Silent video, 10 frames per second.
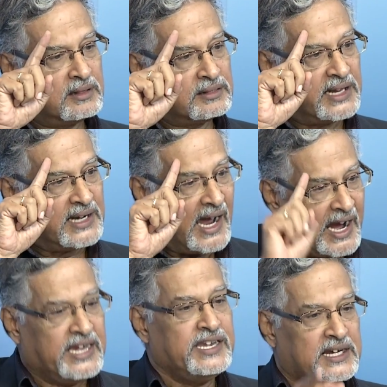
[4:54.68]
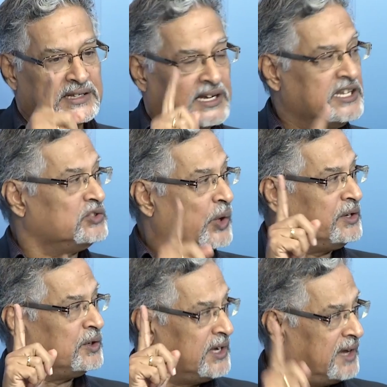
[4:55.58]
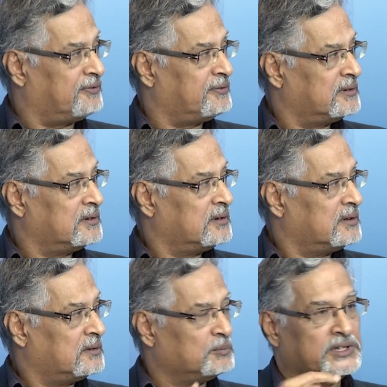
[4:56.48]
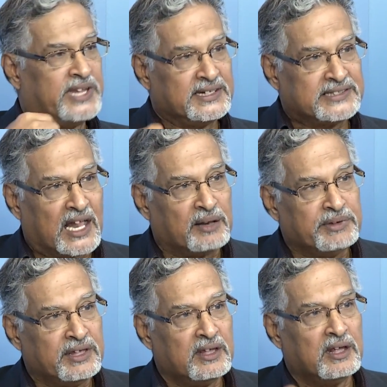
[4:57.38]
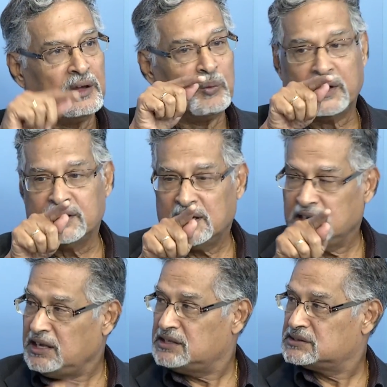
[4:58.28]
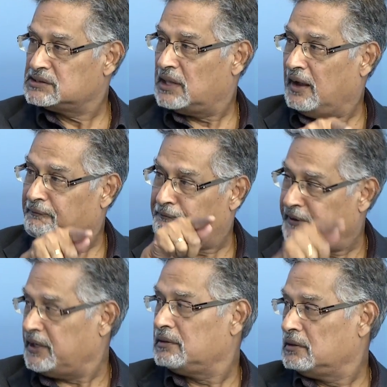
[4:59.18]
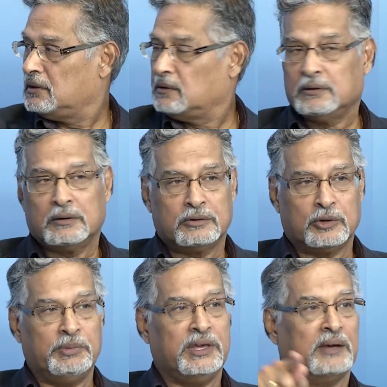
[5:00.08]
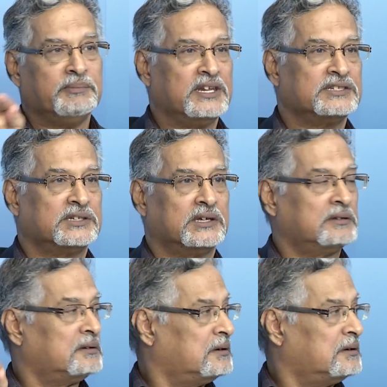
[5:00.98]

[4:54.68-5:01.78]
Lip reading: that idea that he's going to give will then tell me whether he is a fit to be a minister